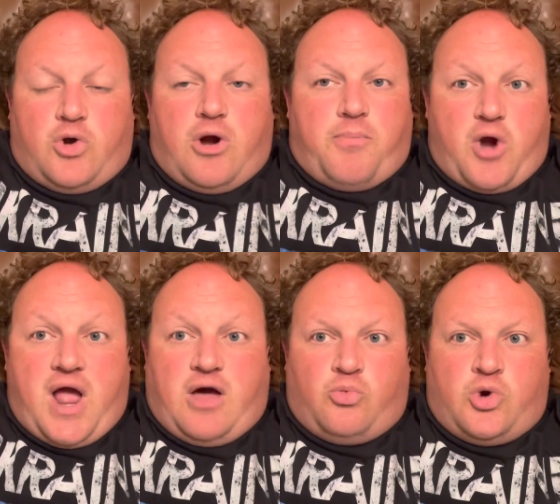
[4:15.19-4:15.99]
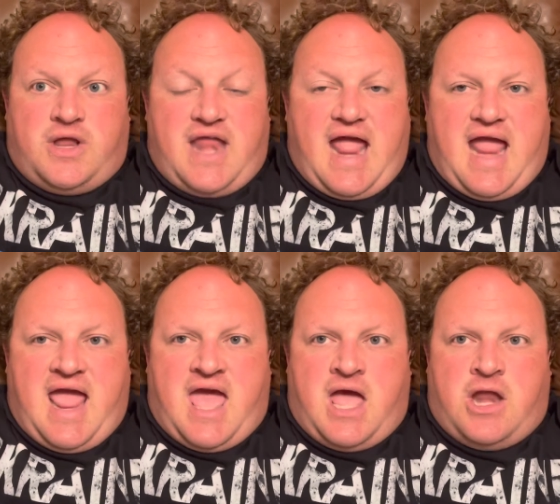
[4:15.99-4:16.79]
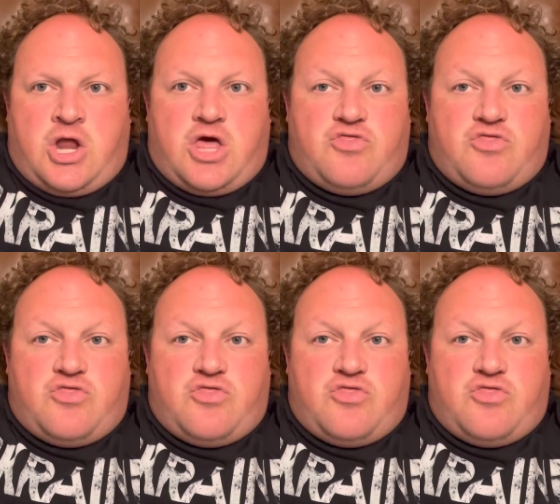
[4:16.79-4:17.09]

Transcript: are a proud one, and